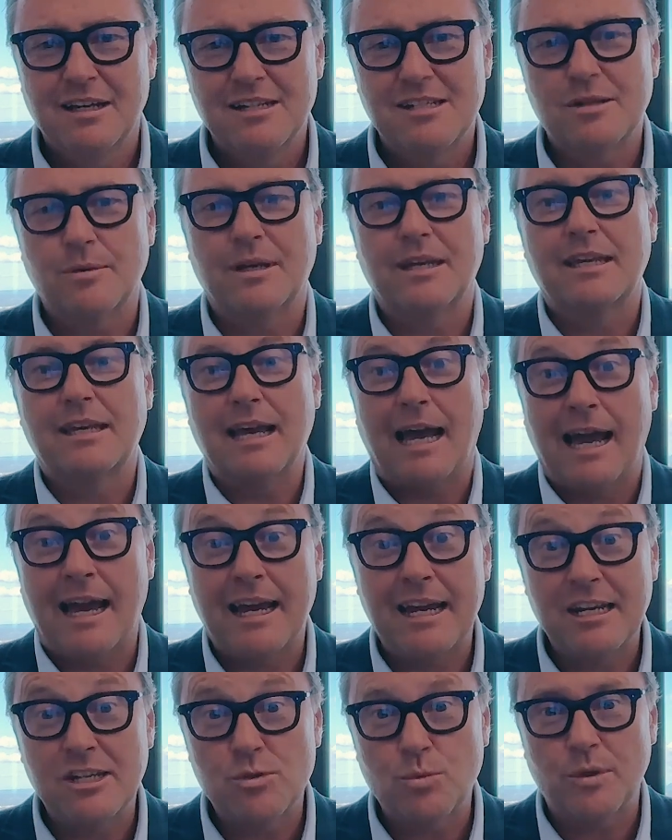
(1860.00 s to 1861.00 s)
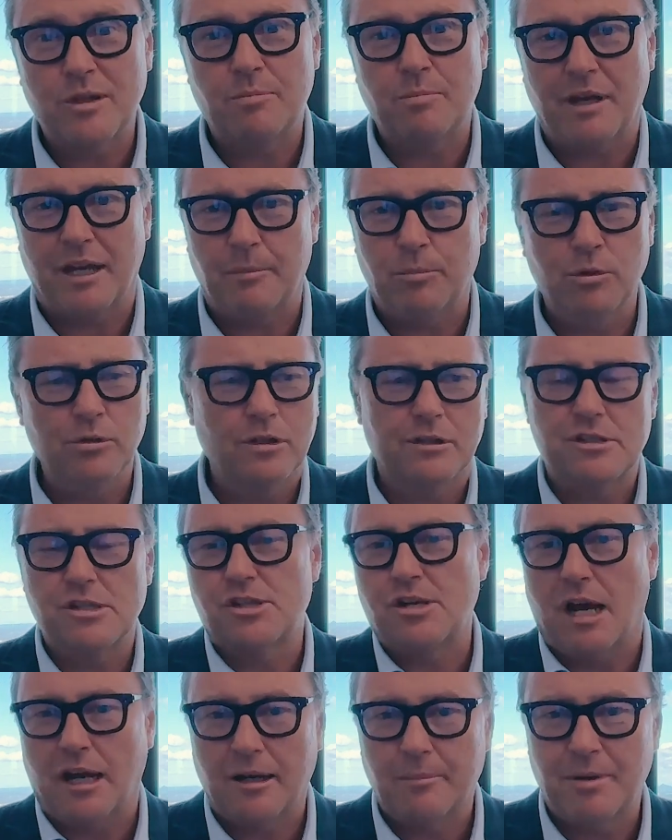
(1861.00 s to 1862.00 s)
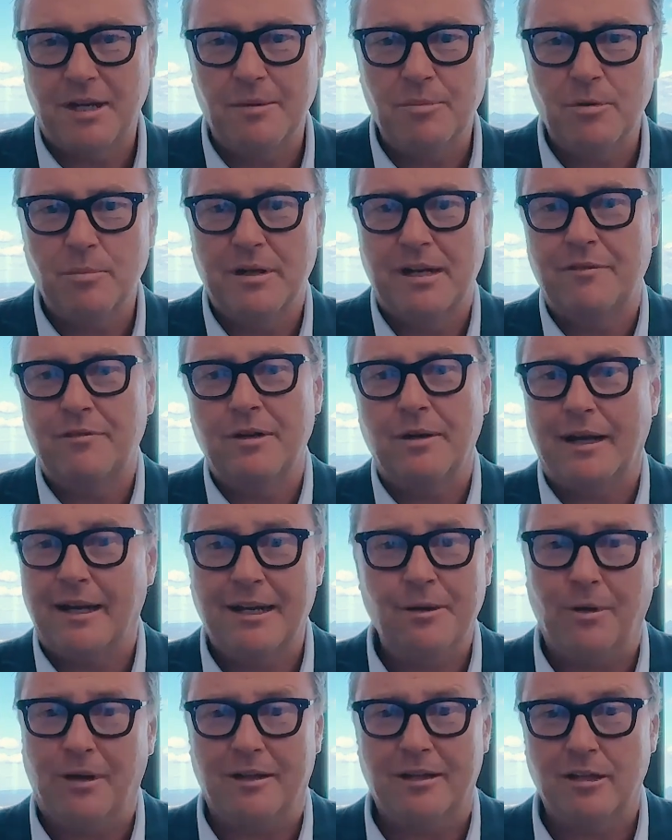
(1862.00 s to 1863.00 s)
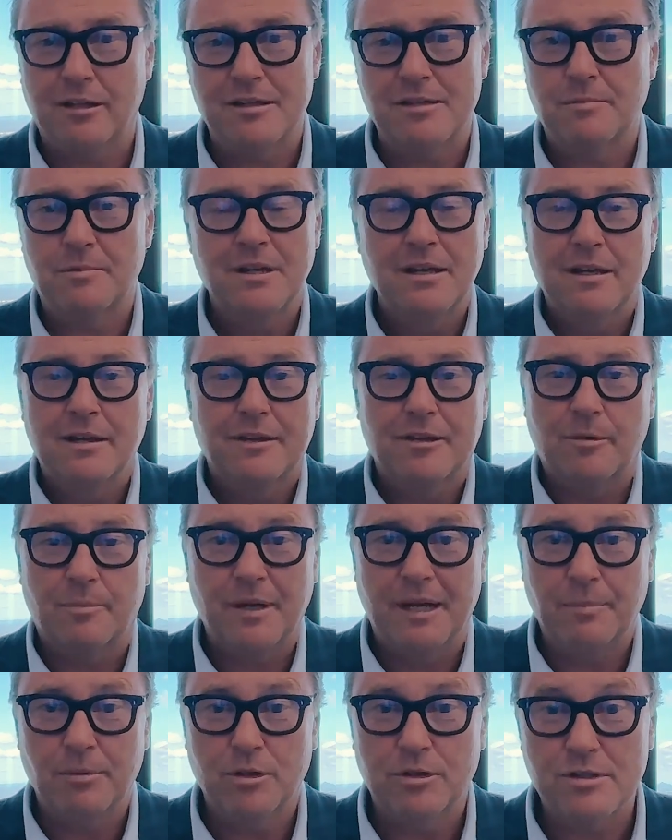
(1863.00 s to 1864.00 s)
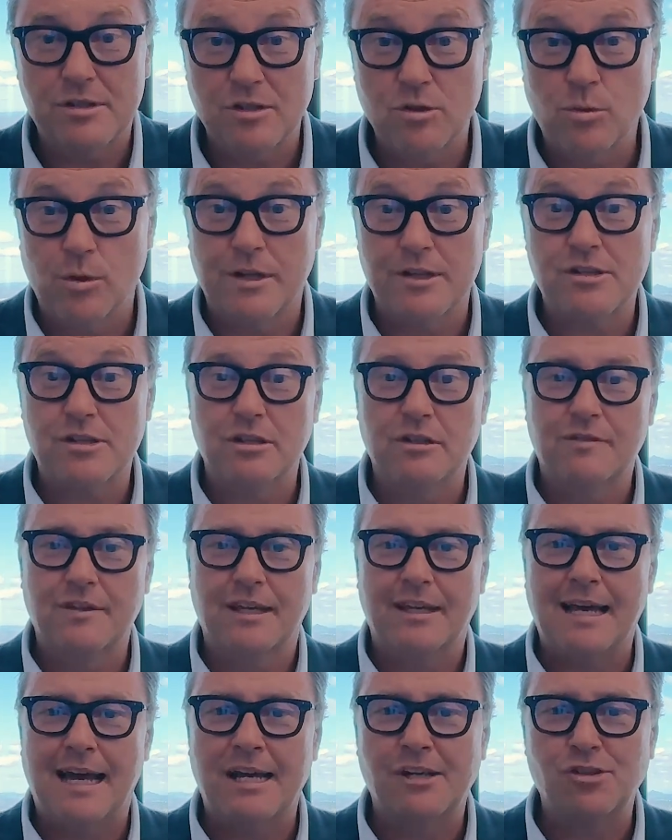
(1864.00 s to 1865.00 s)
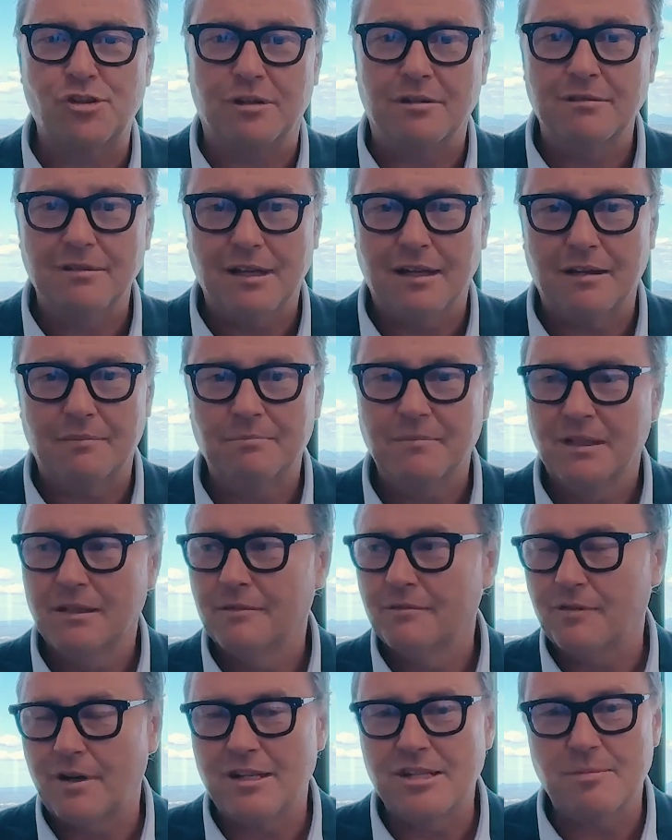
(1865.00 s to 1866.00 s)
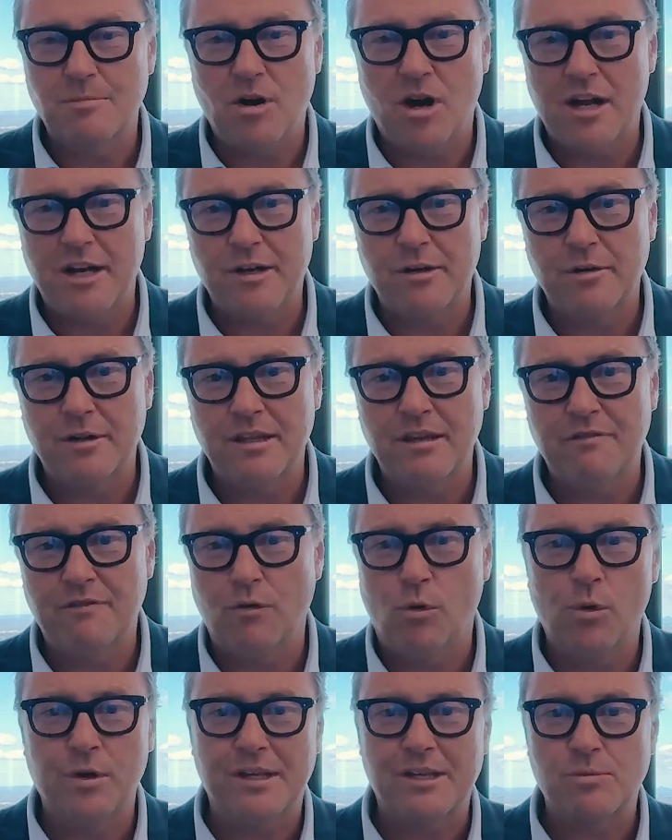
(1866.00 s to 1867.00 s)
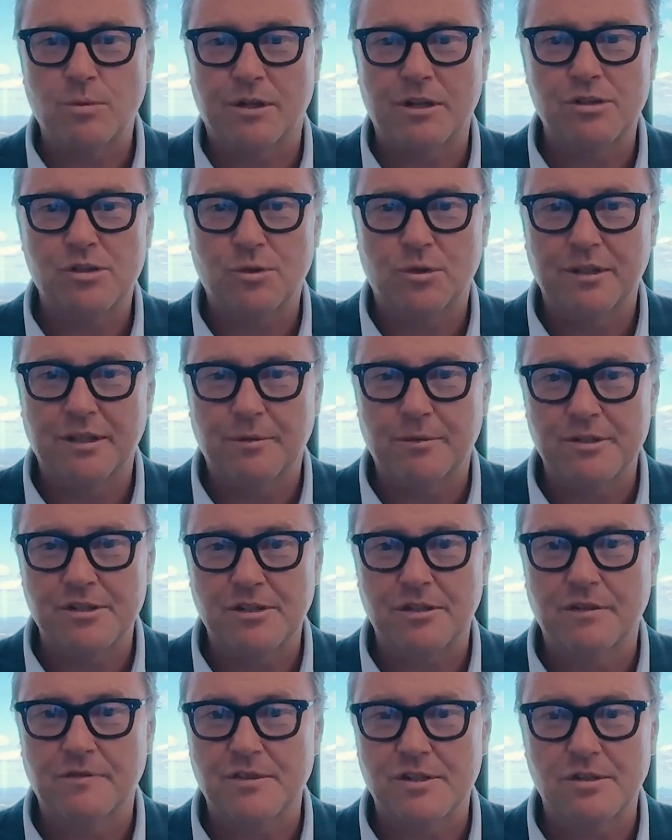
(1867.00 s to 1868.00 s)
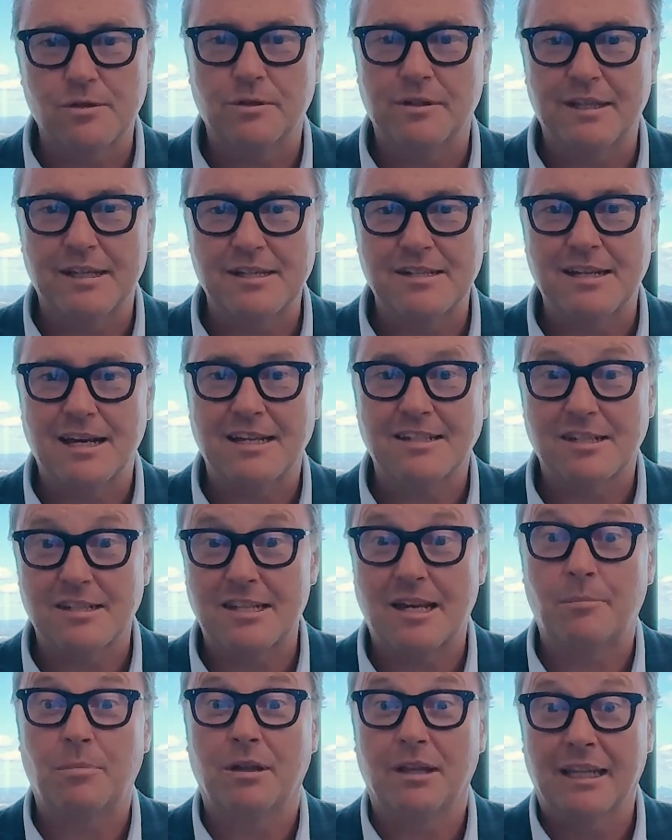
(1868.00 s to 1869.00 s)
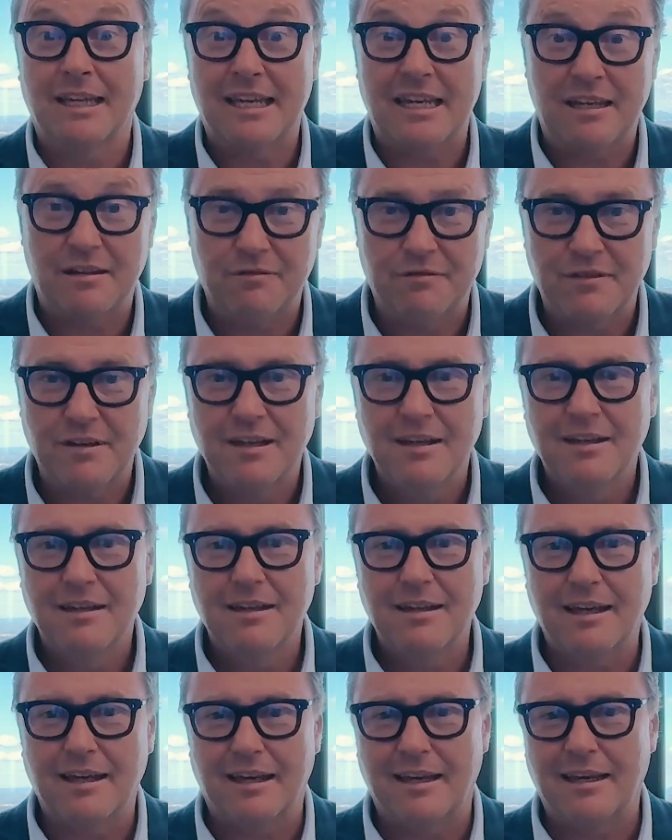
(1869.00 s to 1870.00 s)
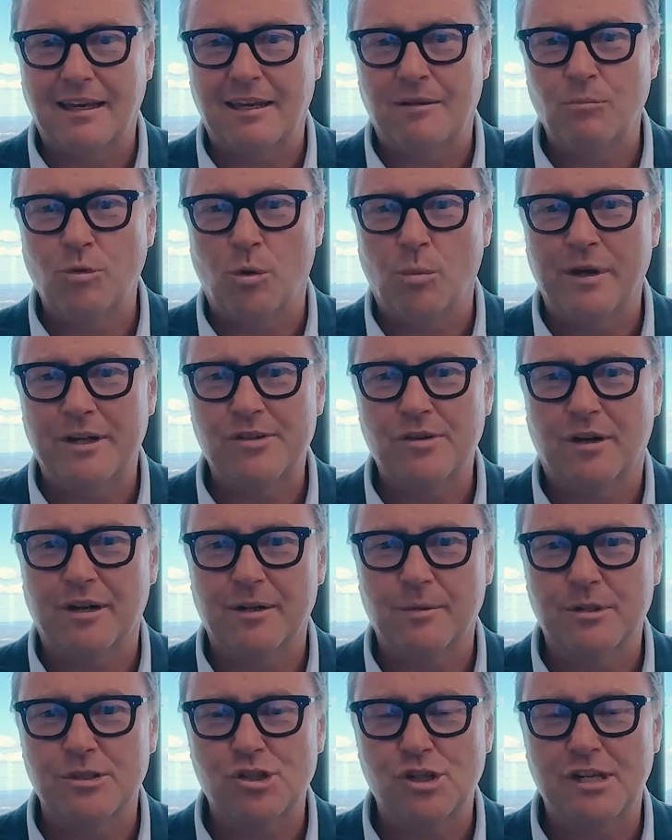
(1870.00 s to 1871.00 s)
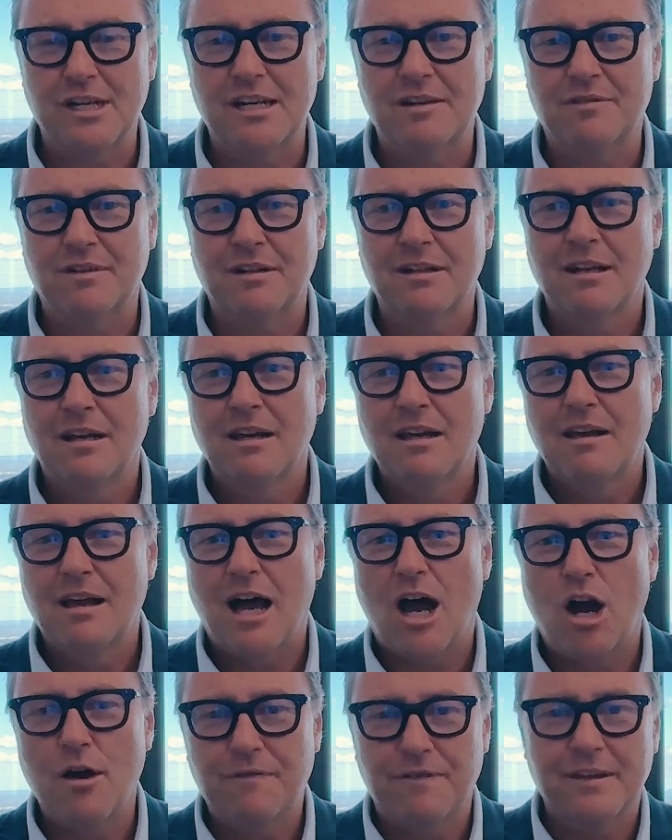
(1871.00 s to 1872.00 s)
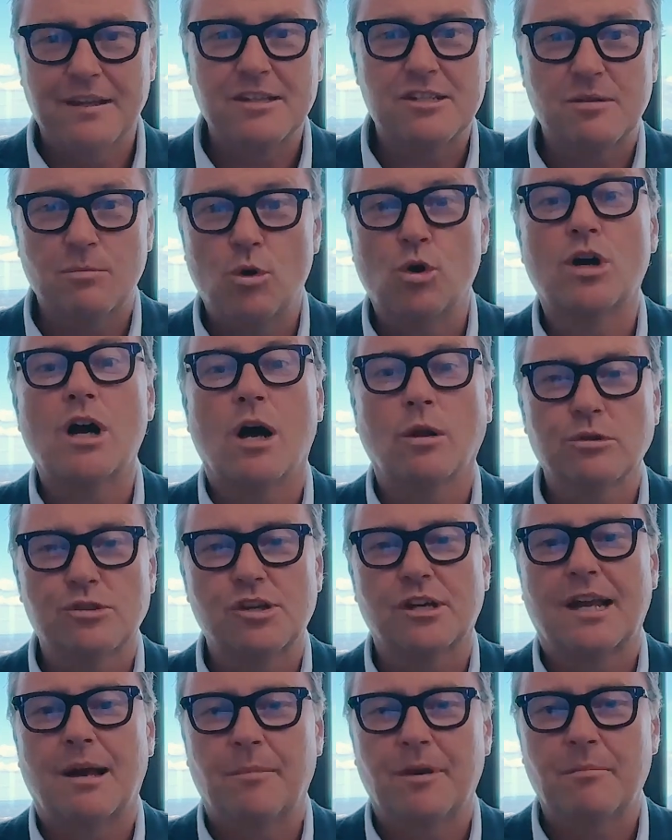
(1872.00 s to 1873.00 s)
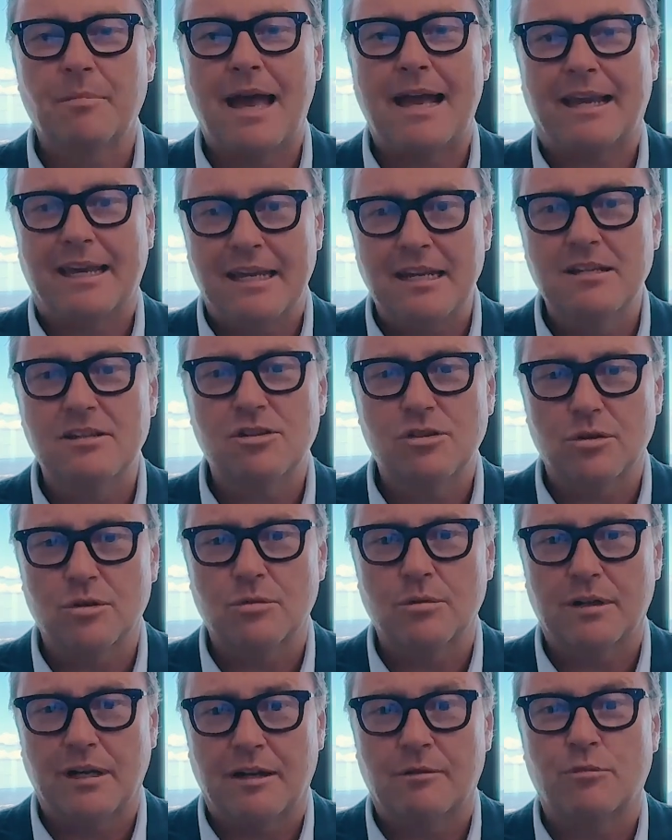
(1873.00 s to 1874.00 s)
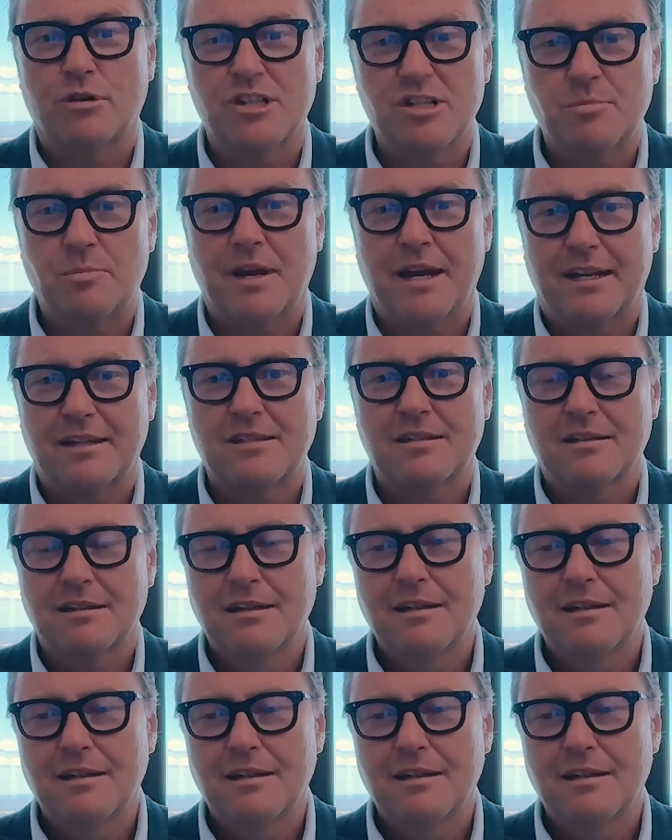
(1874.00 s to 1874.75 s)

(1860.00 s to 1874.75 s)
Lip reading: to engage with people, not just younger people, but anybody. There are people who still want to serve their nation. Friends of mine who are into 40s want to join the reserves still these days because they believe in what we're trying to achieve. And absolutely, hopefully there's some more culture coming back into and respect